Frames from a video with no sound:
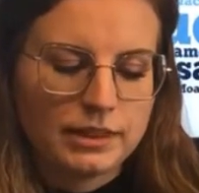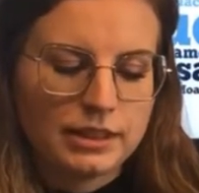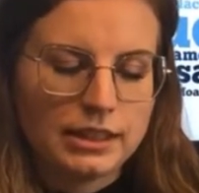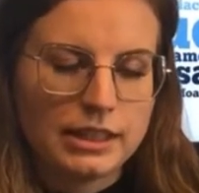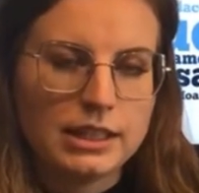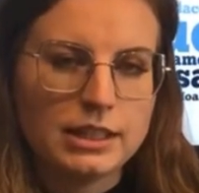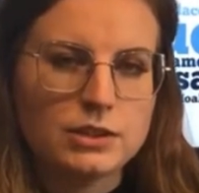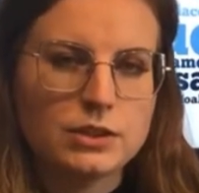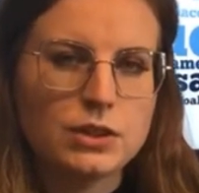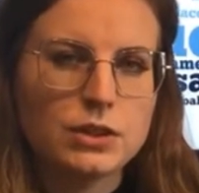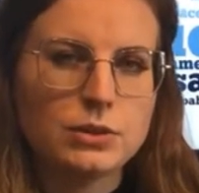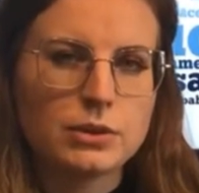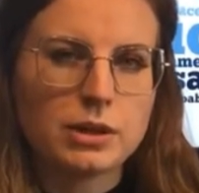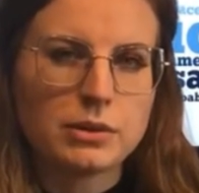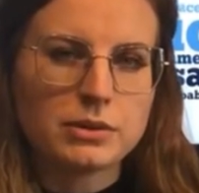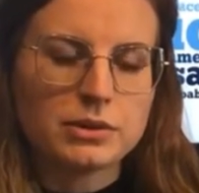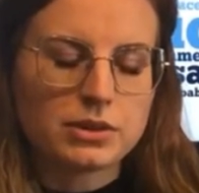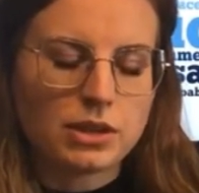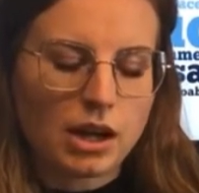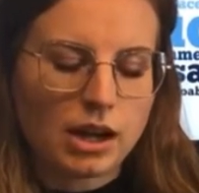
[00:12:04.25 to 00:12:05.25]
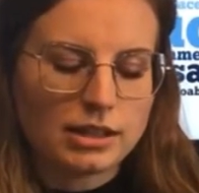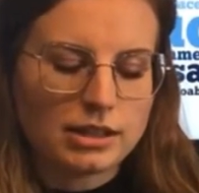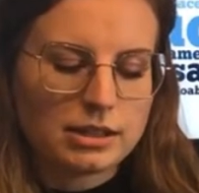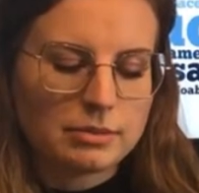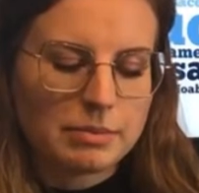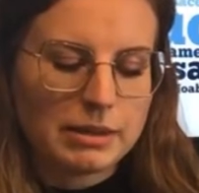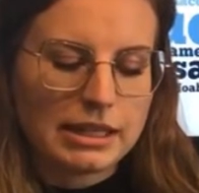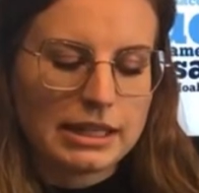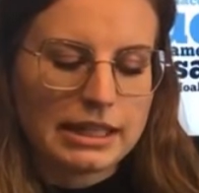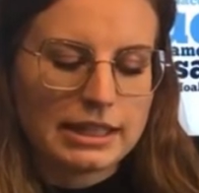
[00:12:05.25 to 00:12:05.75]
He knew it was God
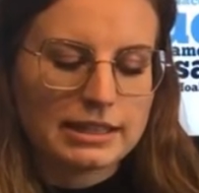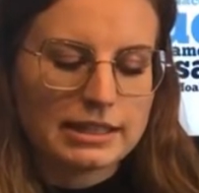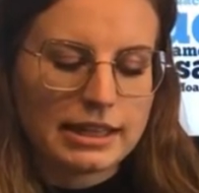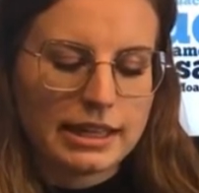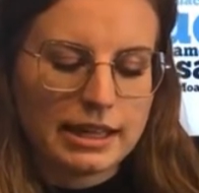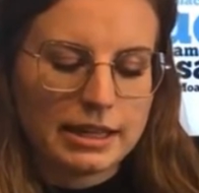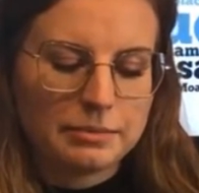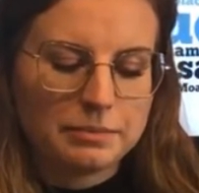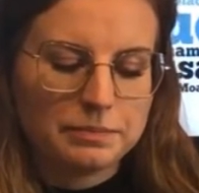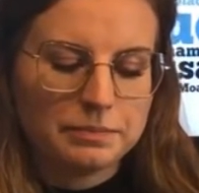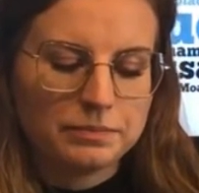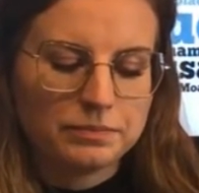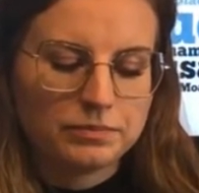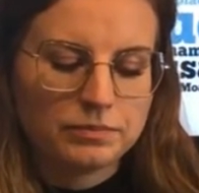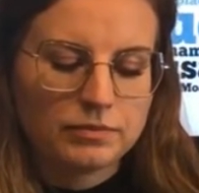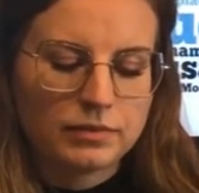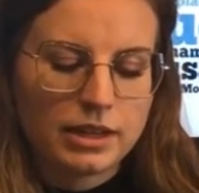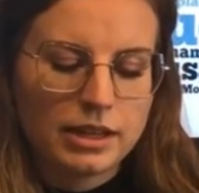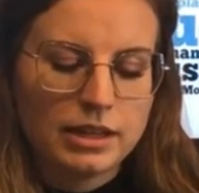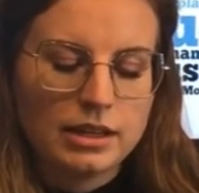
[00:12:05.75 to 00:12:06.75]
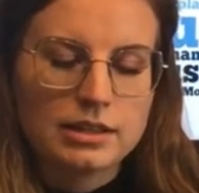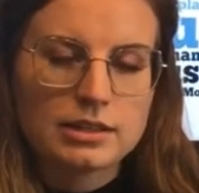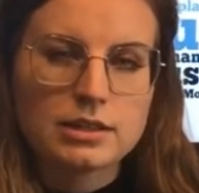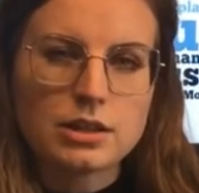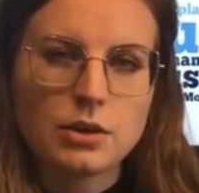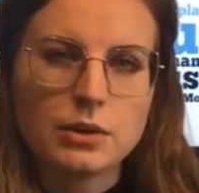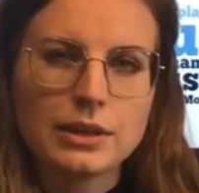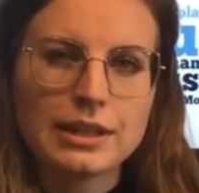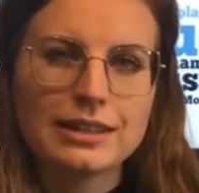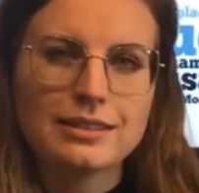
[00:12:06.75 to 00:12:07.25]
speaking to him.
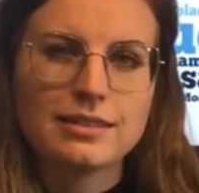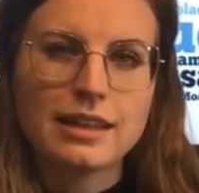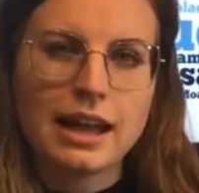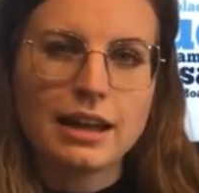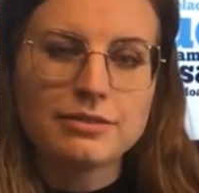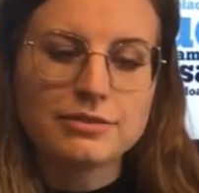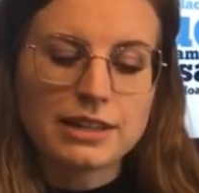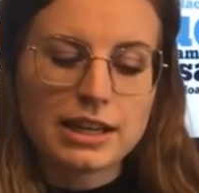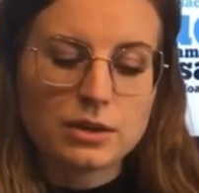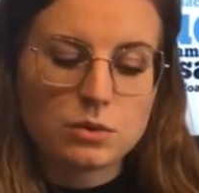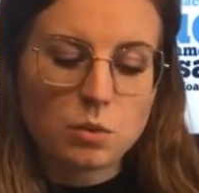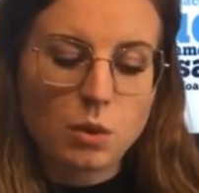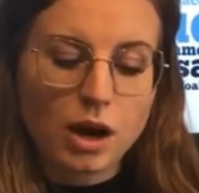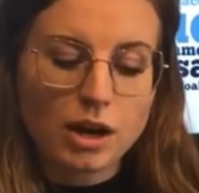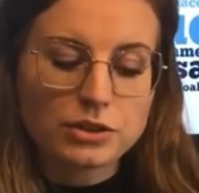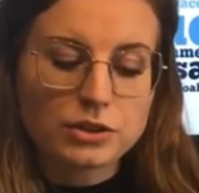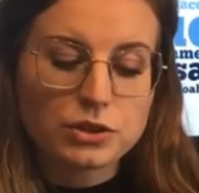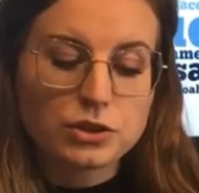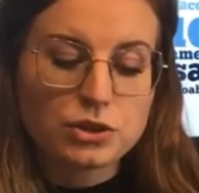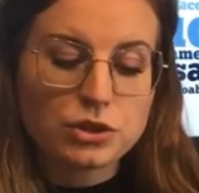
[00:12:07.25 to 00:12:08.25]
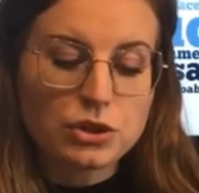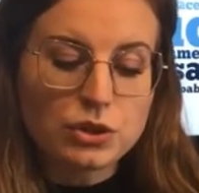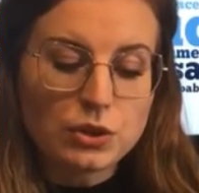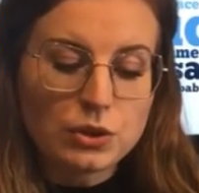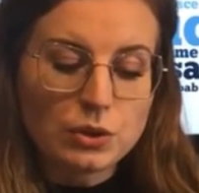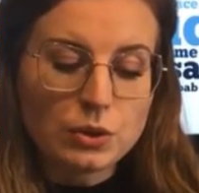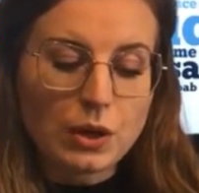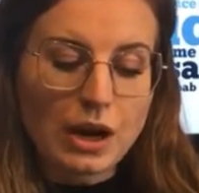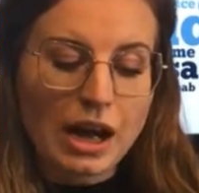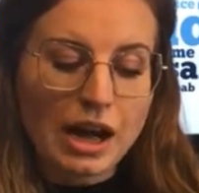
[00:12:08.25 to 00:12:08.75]
So he left and walked
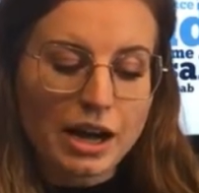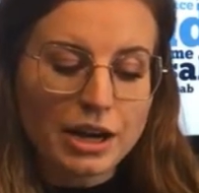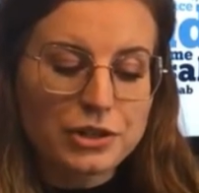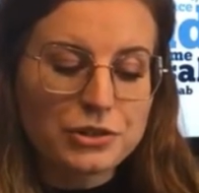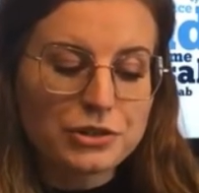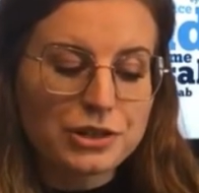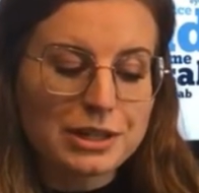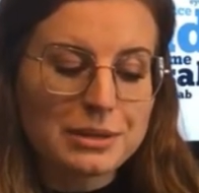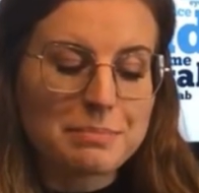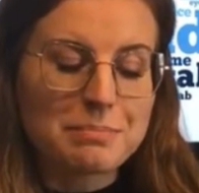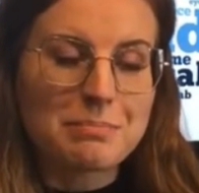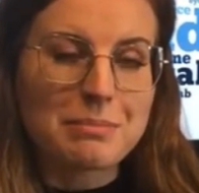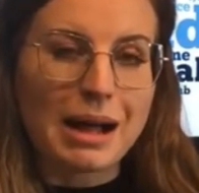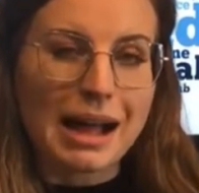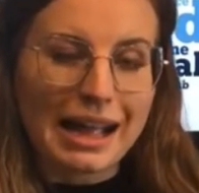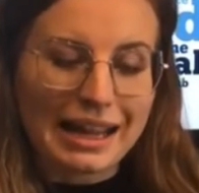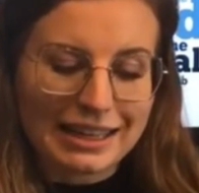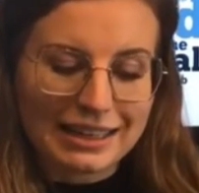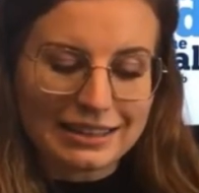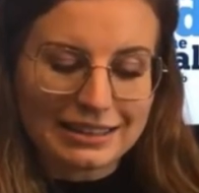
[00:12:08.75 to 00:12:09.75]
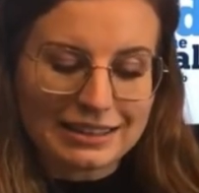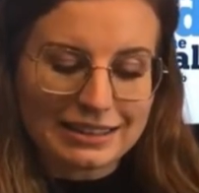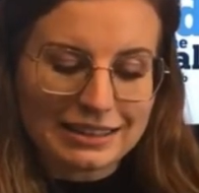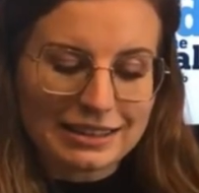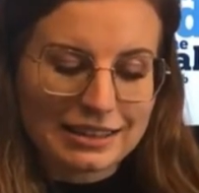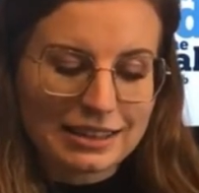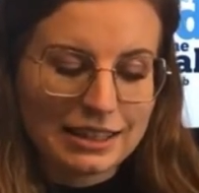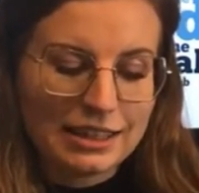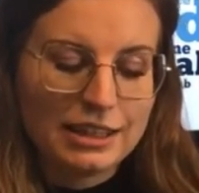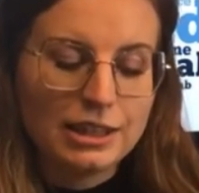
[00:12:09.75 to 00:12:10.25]
200
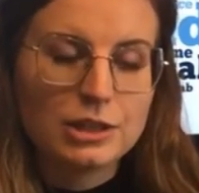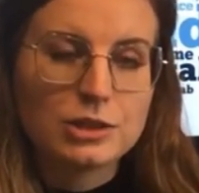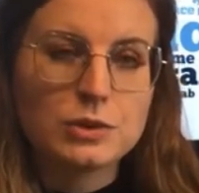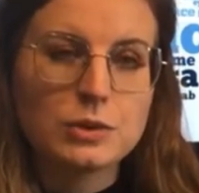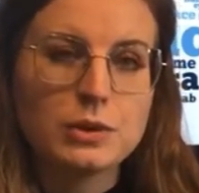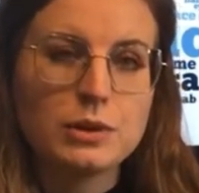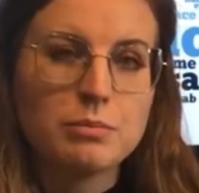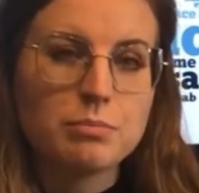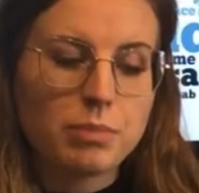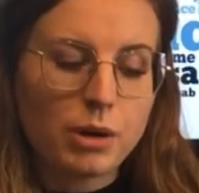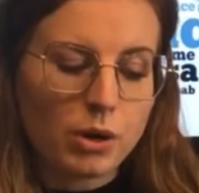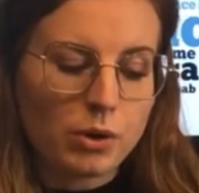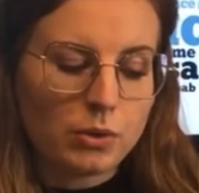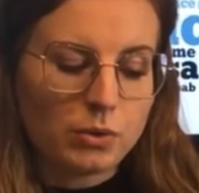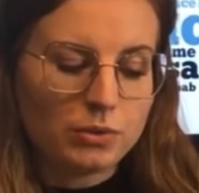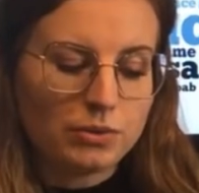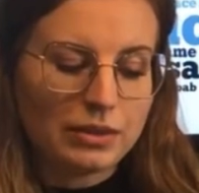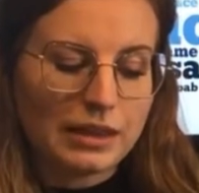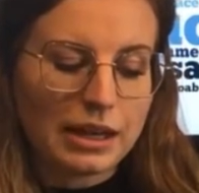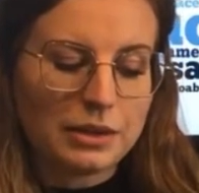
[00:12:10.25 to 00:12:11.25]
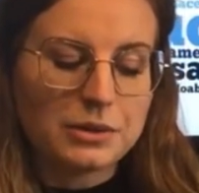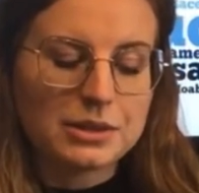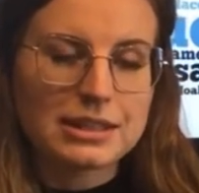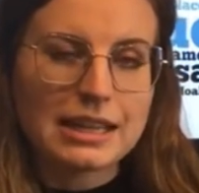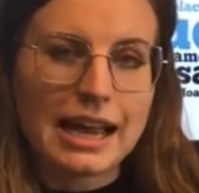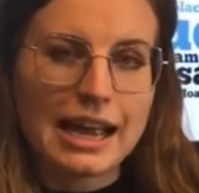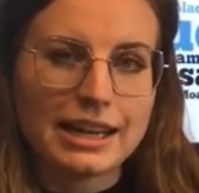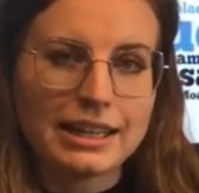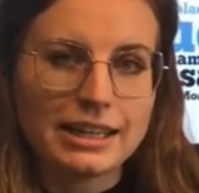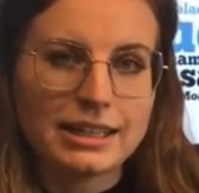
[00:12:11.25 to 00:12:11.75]
miles to a boat that was
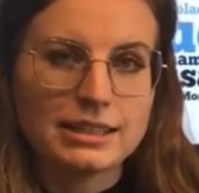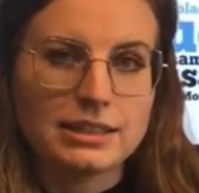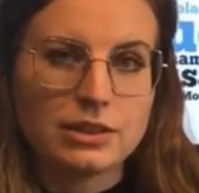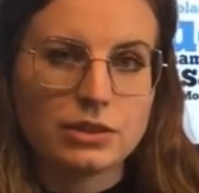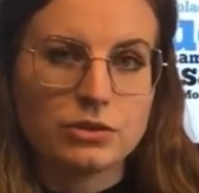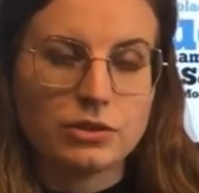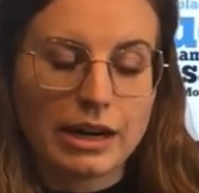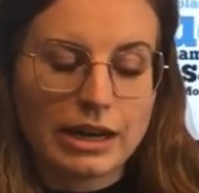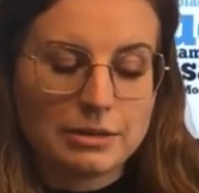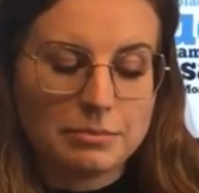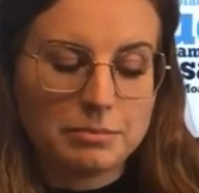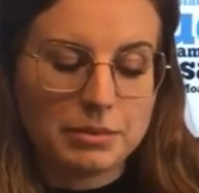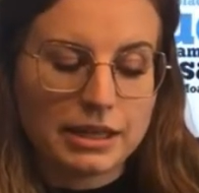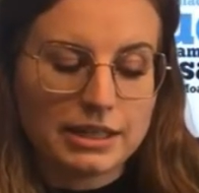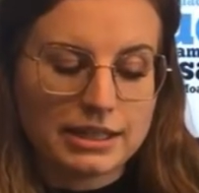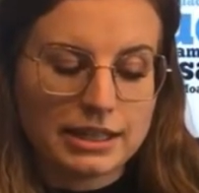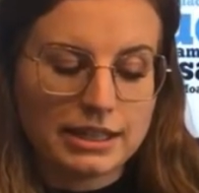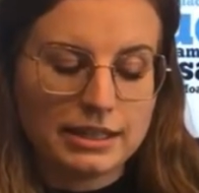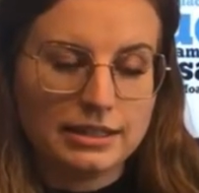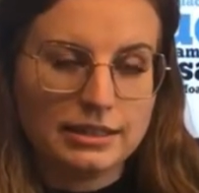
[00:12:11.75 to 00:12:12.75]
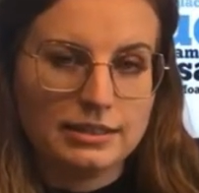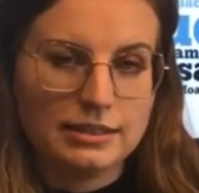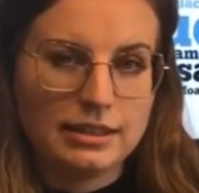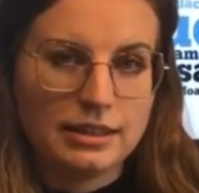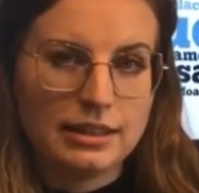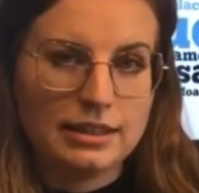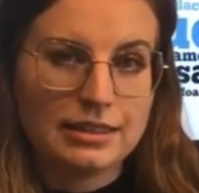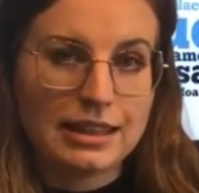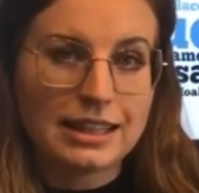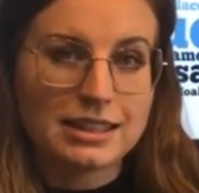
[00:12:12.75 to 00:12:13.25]
headed to Great Britain.
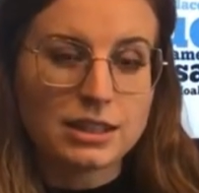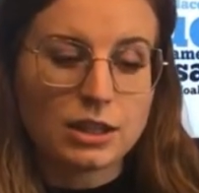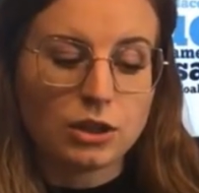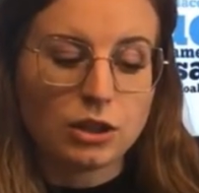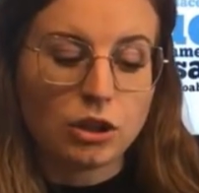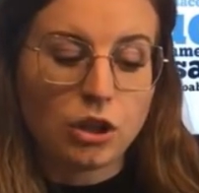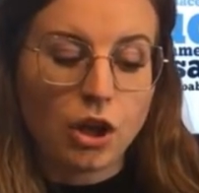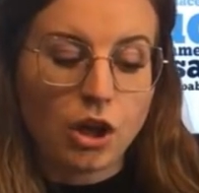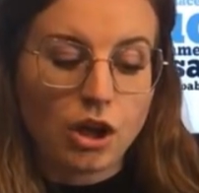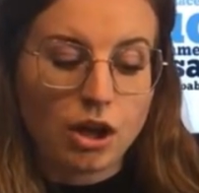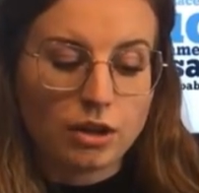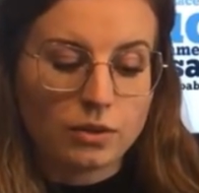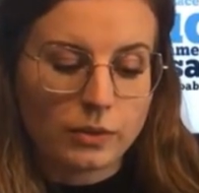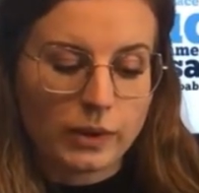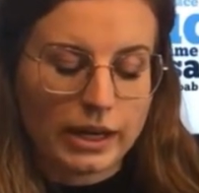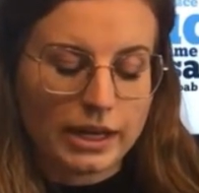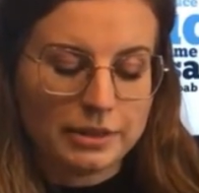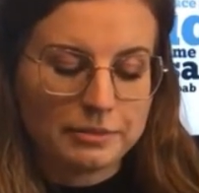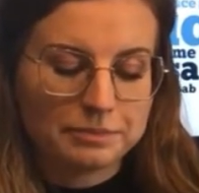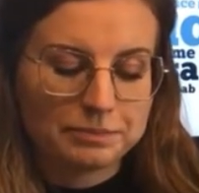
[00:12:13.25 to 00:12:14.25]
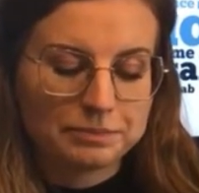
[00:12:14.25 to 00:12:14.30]
That's a long way.